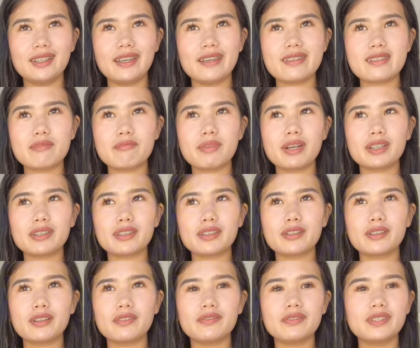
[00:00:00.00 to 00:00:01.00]
it's a
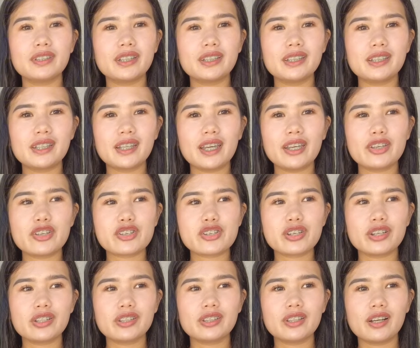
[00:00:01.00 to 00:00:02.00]
matter of
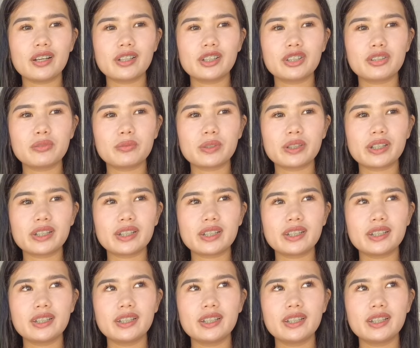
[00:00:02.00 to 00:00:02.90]
dedication, hard work,